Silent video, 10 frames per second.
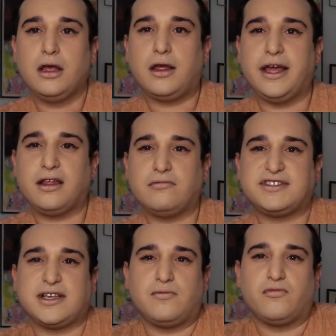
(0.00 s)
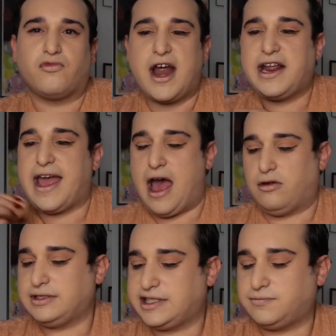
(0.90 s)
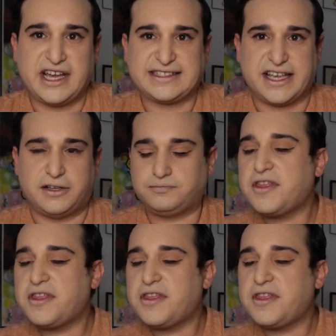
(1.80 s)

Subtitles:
like some red gowns. That's it.